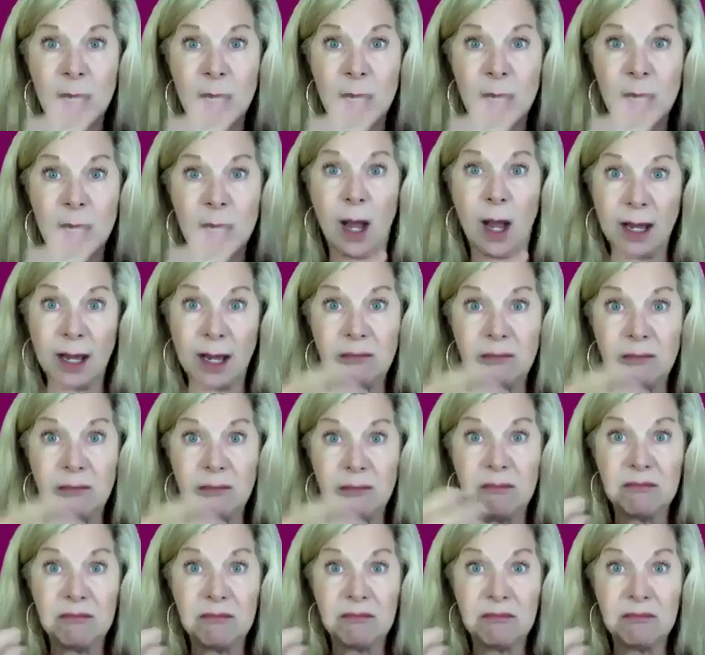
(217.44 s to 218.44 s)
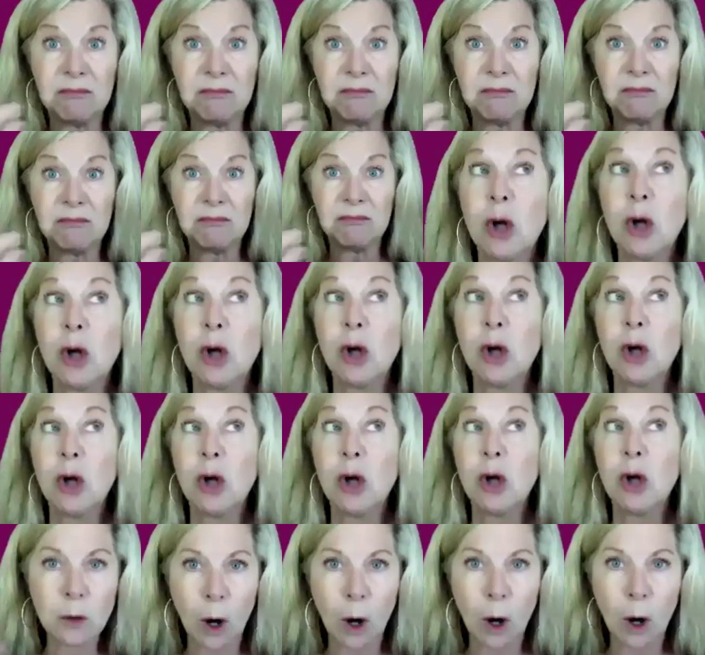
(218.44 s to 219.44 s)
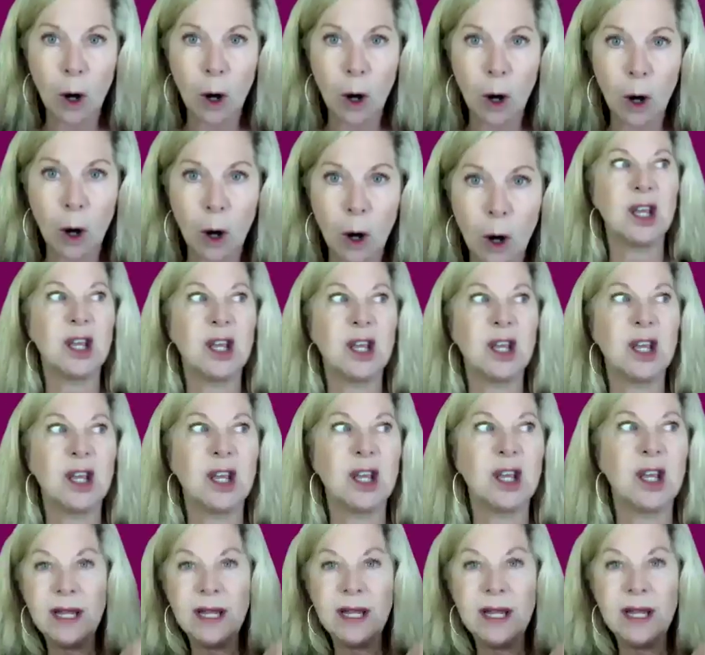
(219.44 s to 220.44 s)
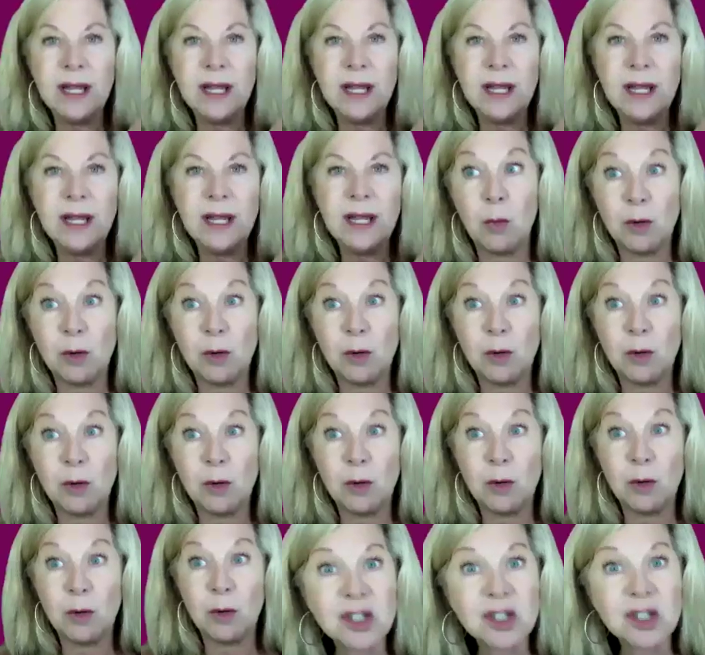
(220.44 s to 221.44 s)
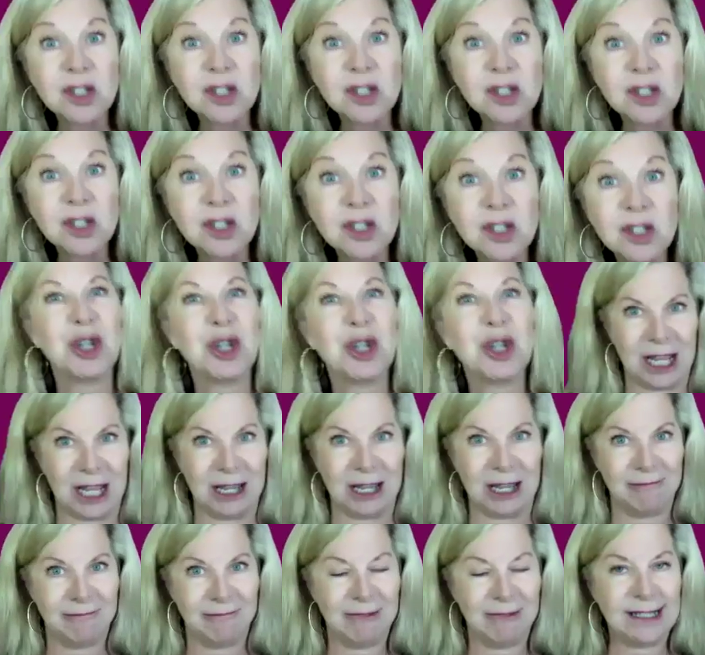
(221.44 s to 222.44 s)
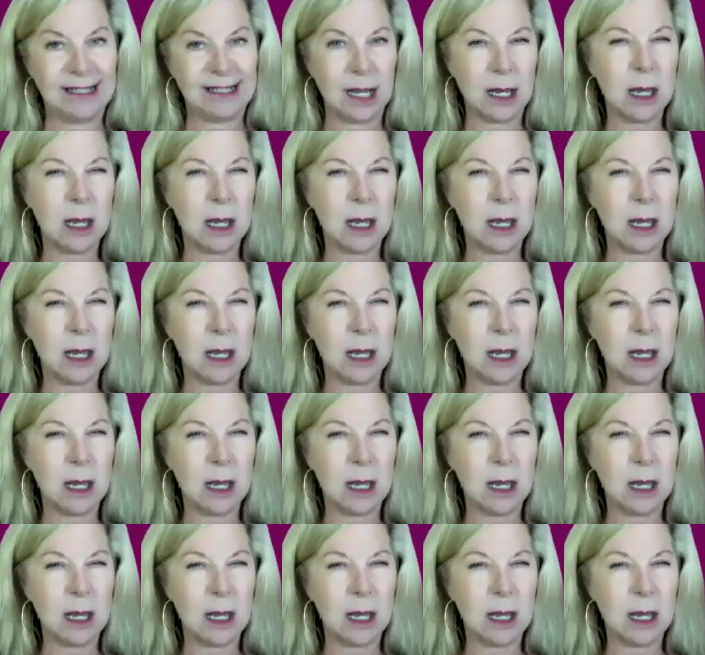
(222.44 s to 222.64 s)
How do I, you could also call this, what's my customer journey?